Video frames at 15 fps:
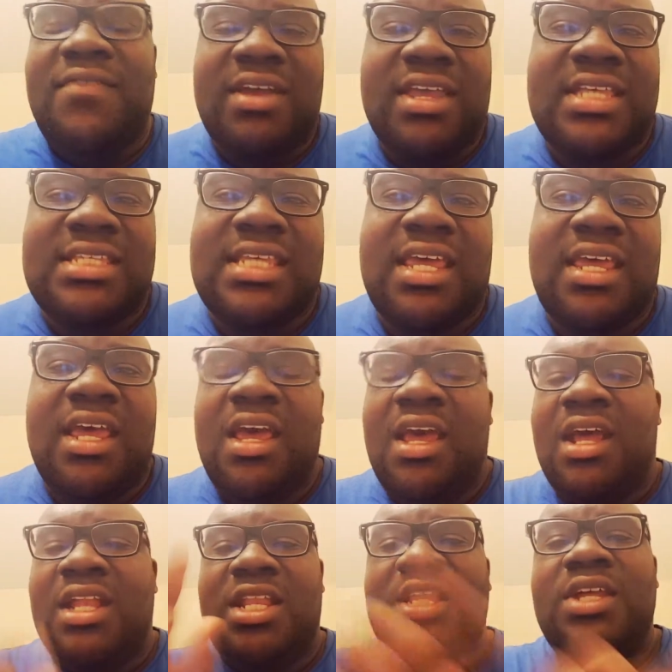the fuck is
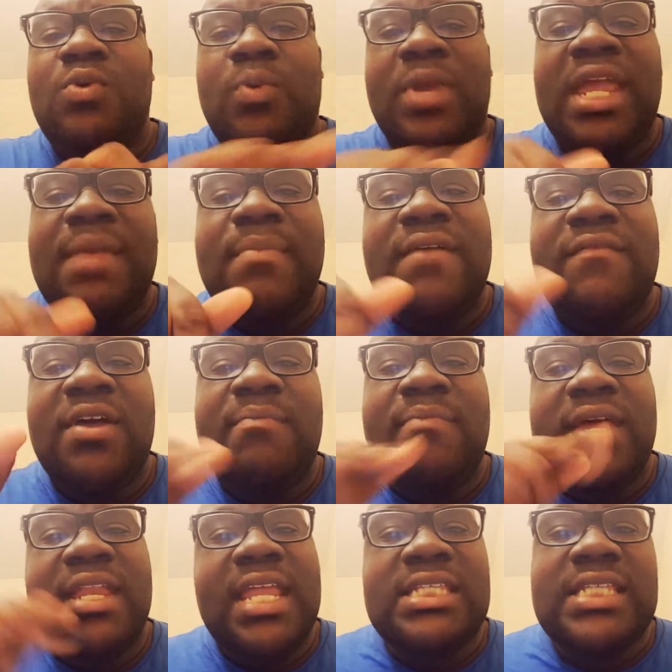that, the little red
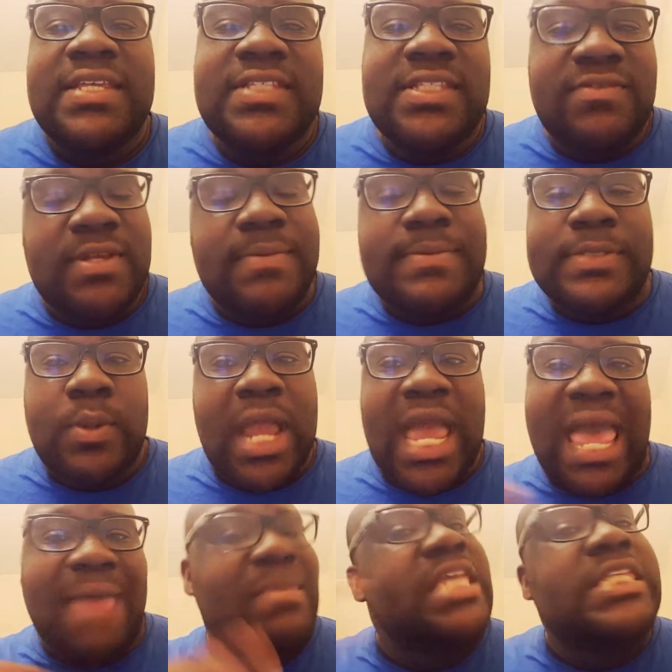motherfucking button that says
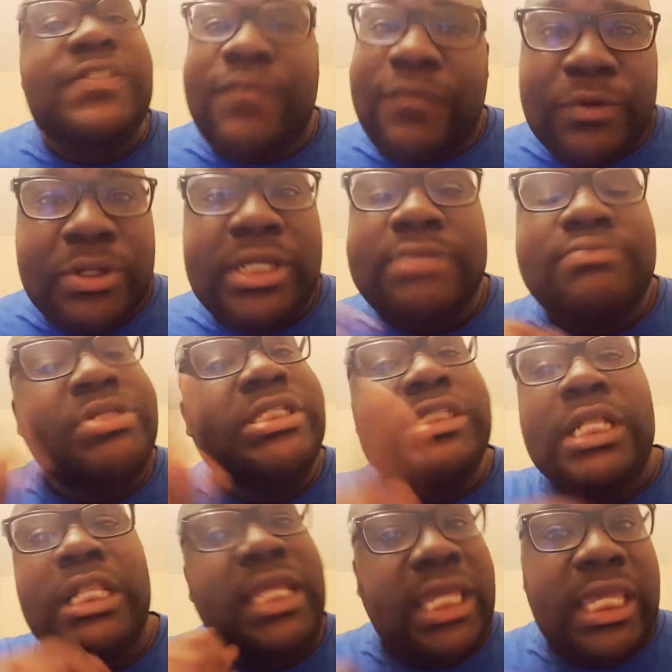subscribe. It's free.
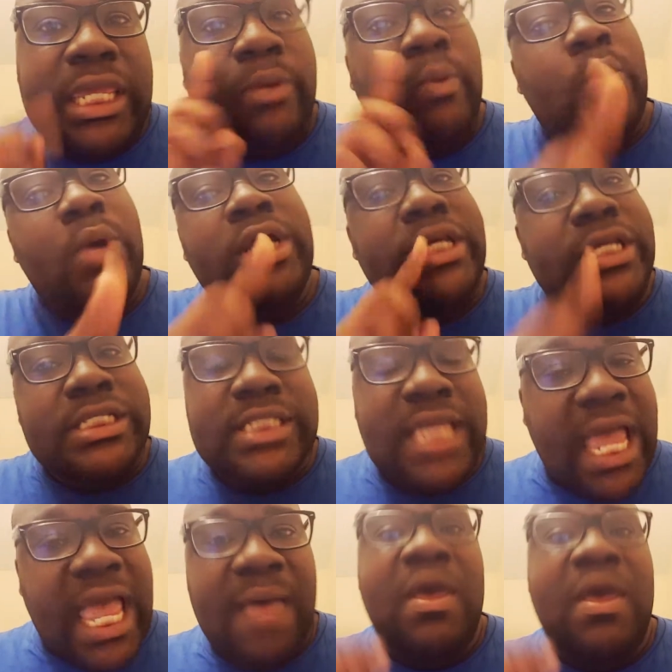Just click it one good
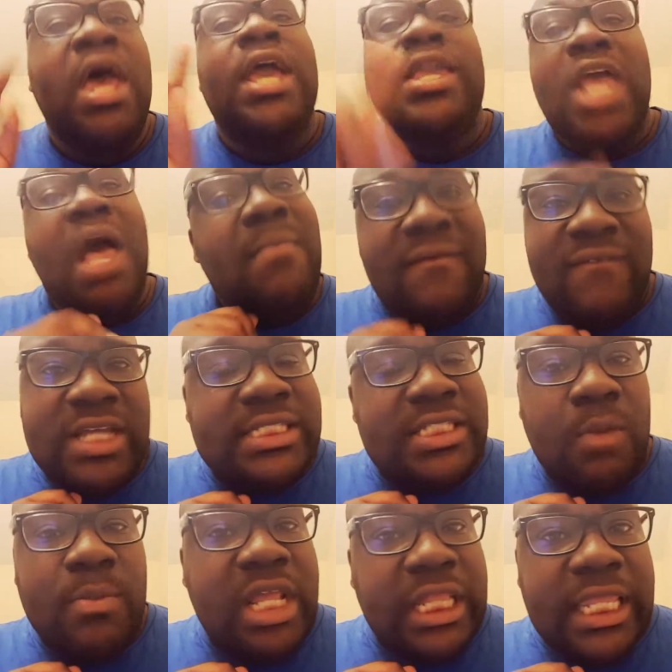time. Y'all
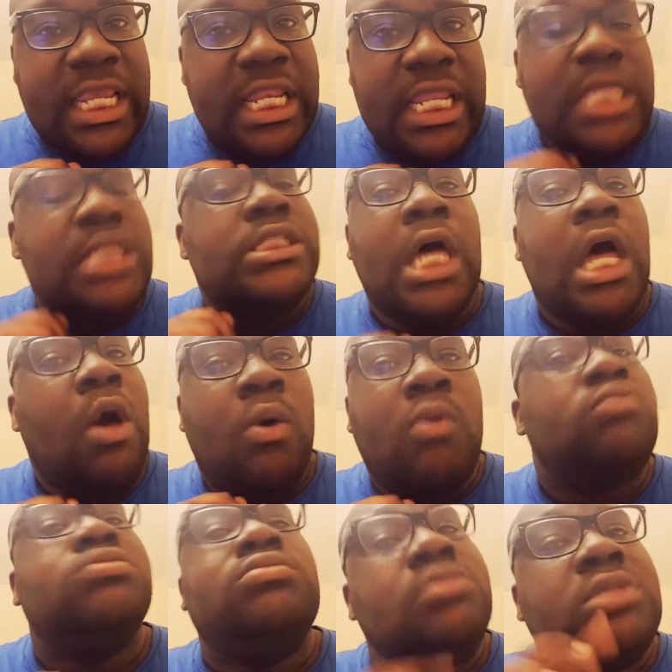motherfuckers don't be clicking it,
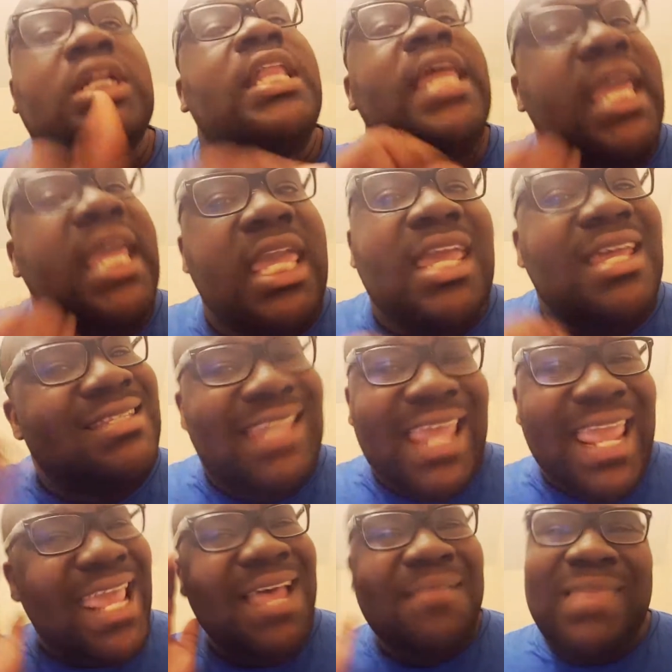so click it.
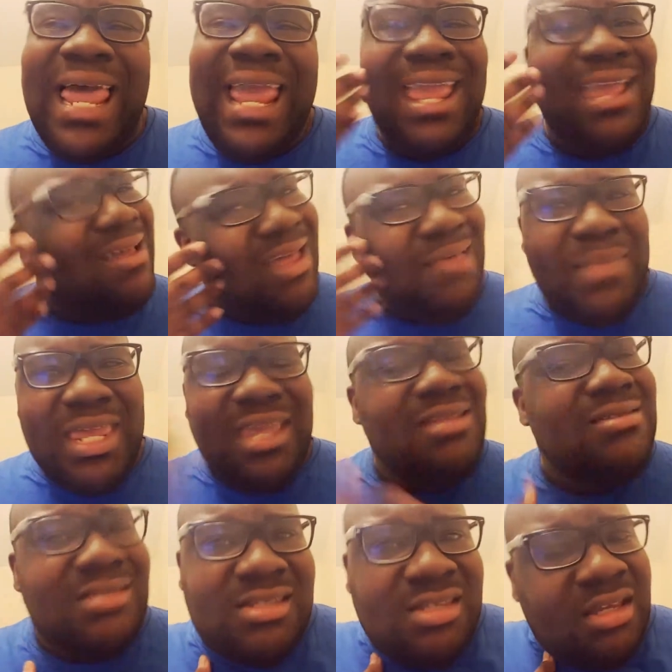Damn, like, I
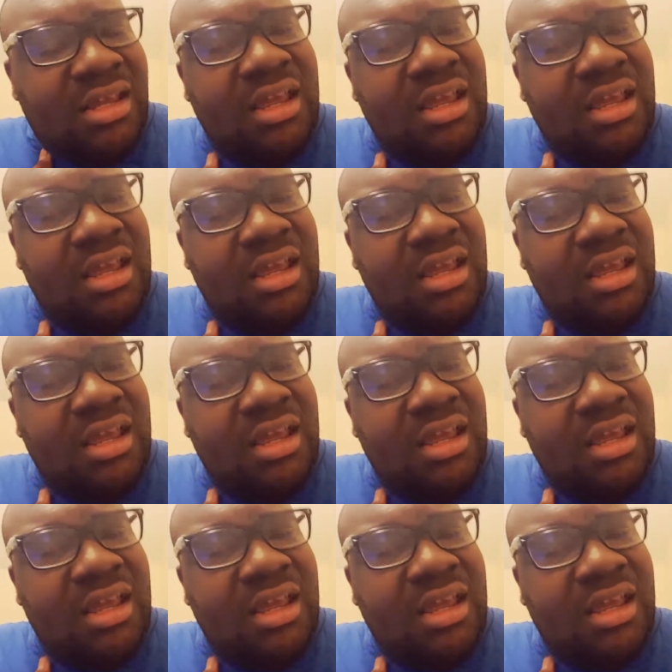mean,